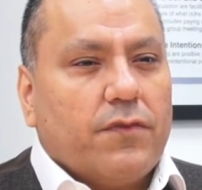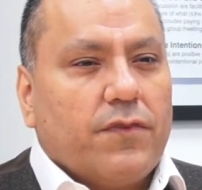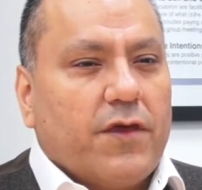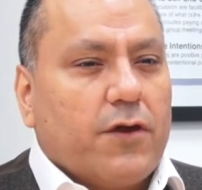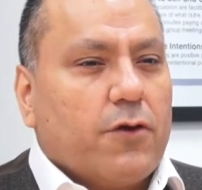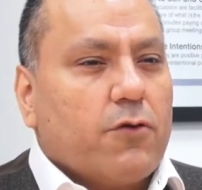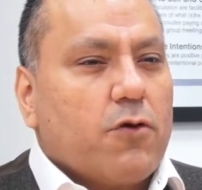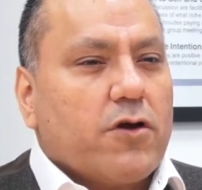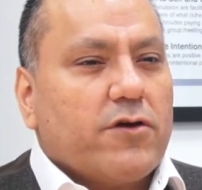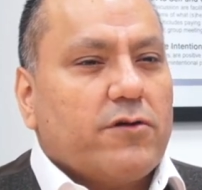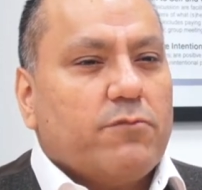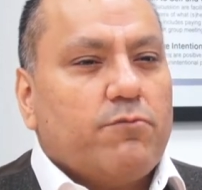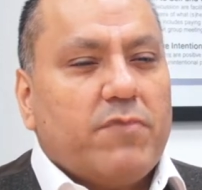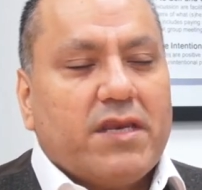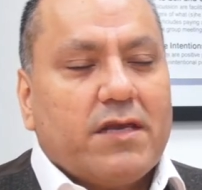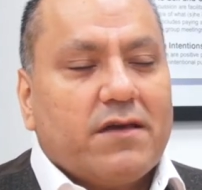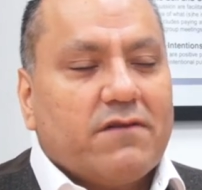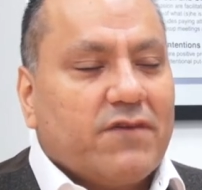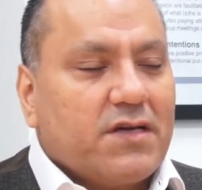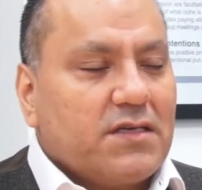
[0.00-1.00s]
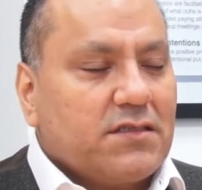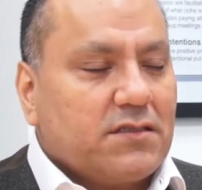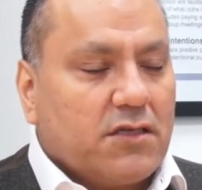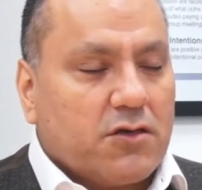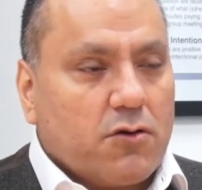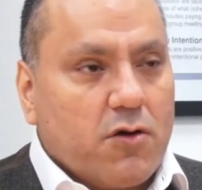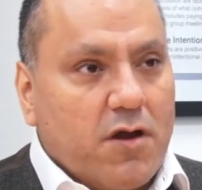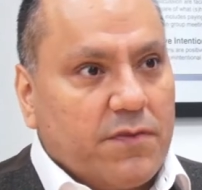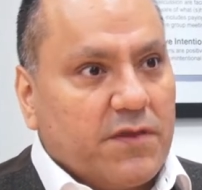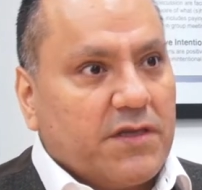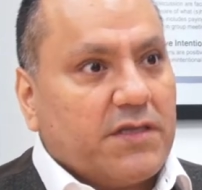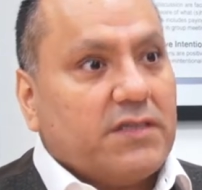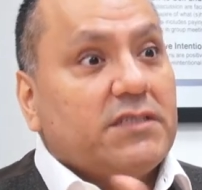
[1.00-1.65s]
there are many of us that are on the